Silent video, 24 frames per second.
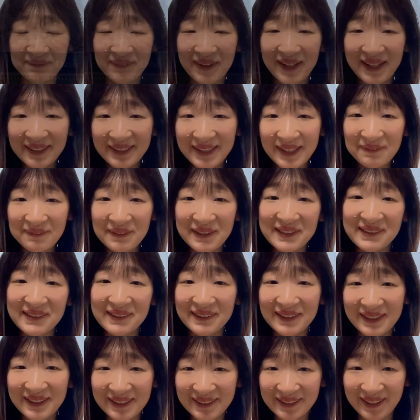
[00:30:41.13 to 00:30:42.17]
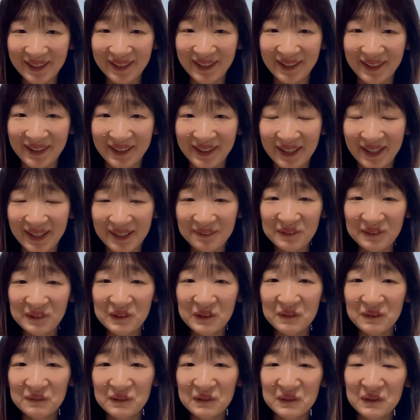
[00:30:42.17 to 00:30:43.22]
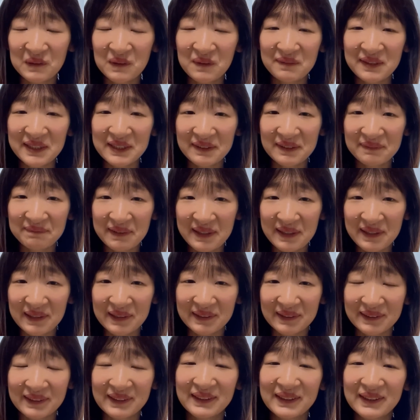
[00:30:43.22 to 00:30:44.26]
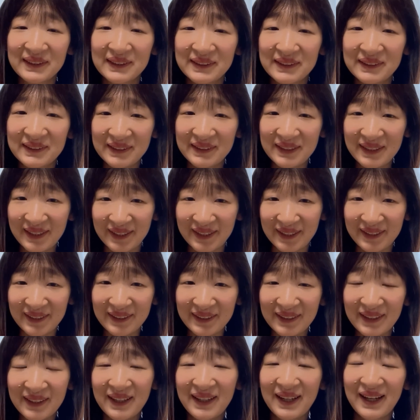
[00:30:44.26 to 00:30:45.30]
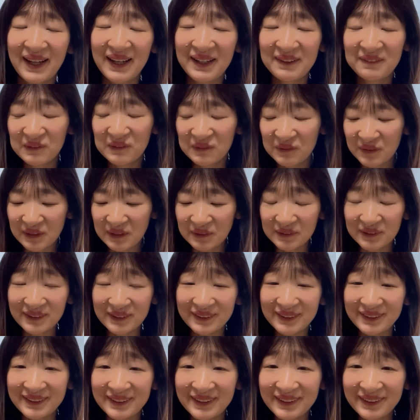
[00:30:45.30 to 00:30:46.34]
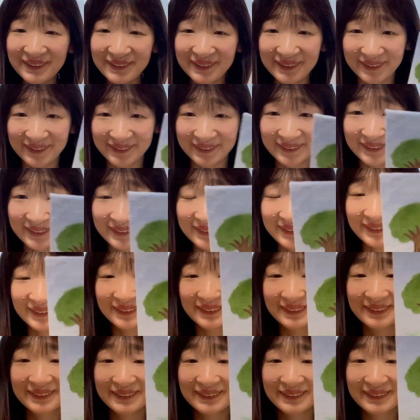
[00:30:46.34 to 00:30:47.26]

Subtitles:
My name is Kana. I'm from Kobe, Japan. Today, I'm going to show you